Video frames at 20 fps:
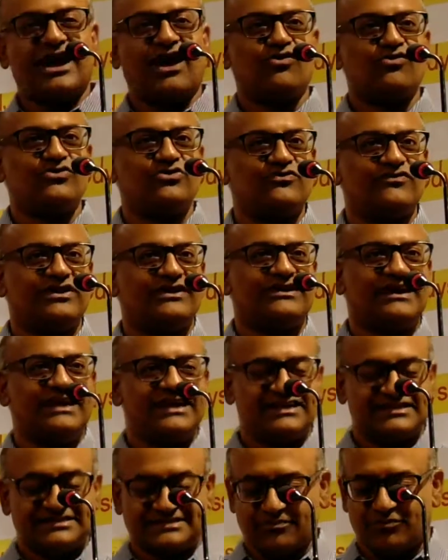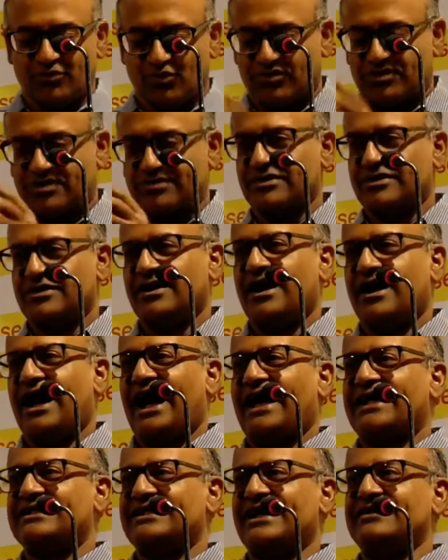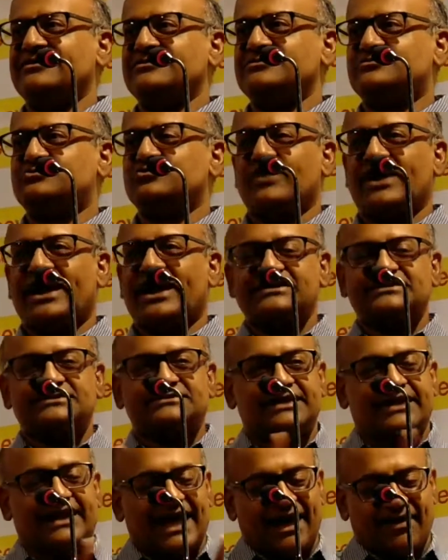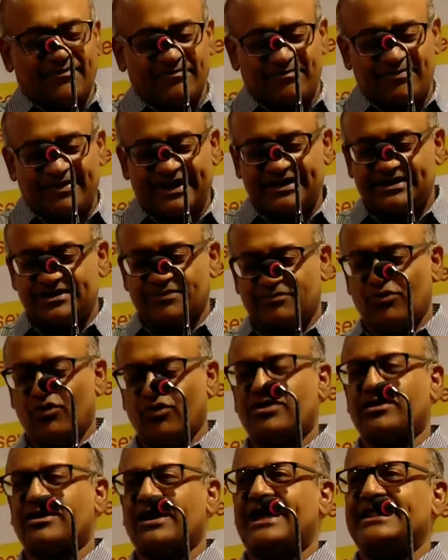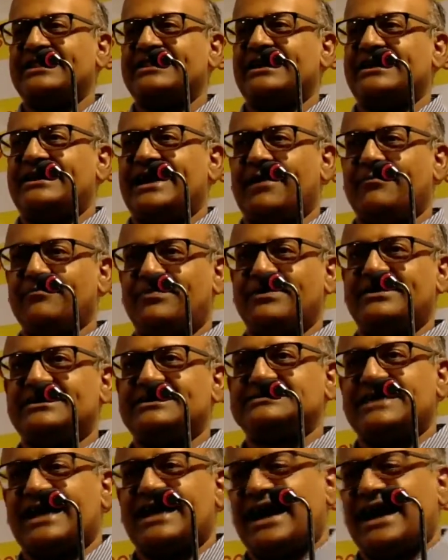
now you will release the book. And then two aides de camp bring the book and they dump it in his